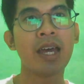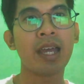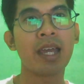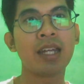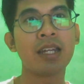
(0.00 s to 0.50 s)

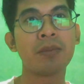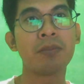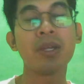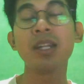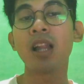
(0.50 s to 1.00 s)
in the
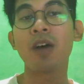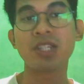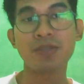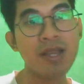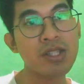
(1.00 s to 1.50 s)
middle of the
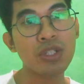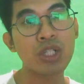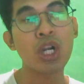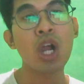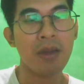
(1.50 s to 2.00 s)

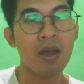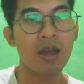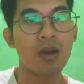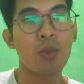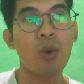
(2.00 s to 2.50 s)
semester,
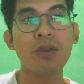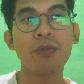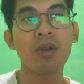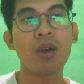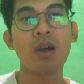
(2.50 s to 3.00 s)

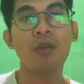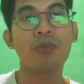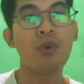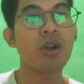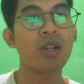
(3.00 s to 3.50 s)

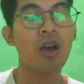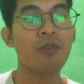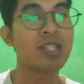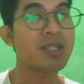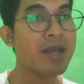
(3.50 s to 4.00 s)
1/4 of
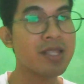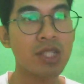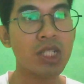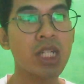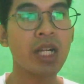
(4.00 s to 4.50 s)
the
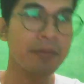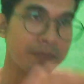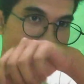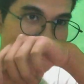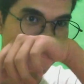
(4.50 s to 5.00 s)
semester,
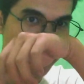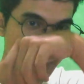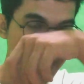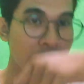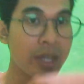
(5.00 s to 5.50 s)

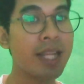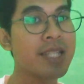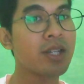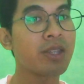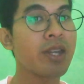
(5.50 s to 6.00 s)
so it is
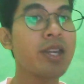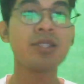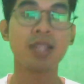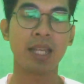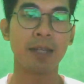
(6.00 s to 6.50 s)

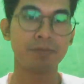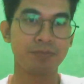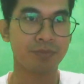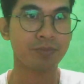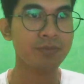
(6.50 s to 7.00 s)
continuously.
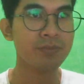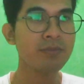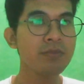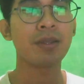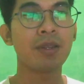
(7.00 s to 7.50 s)

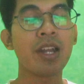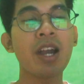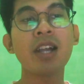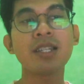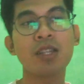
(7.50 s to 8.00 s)
There
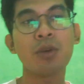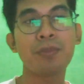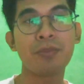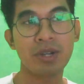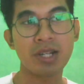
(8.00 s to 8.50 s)
are also
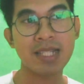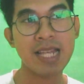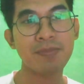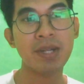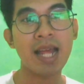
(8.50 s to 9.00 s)
peer
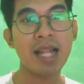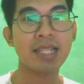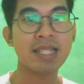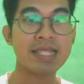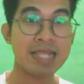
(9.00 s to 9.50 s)
assessment
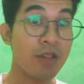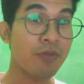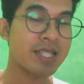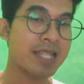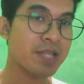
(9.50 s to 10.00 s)
and
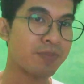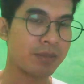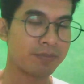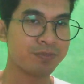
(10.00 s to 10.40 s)
self-assessment.